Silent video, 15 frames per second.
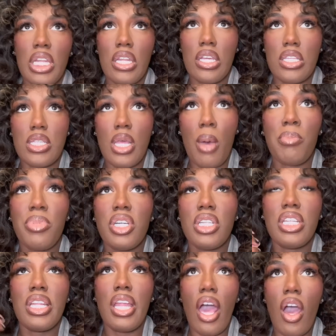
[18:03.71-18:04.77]
it is. I'm putting
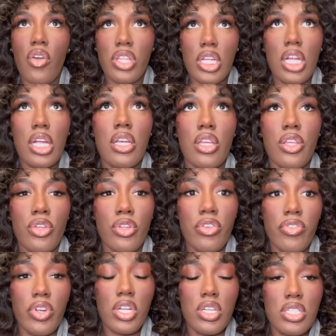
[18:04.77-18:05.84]
it out there in the
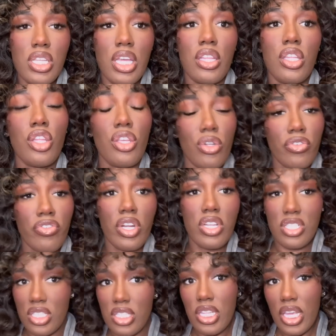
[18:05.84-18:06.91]
universe and the universe
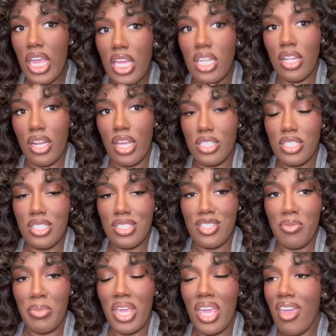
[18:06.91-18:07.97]
is handing that shit to
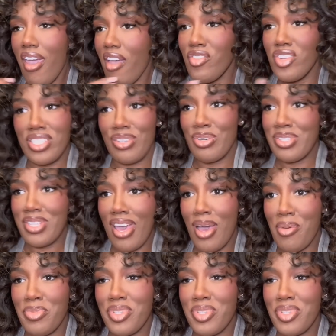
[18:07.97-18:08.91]
me every single time.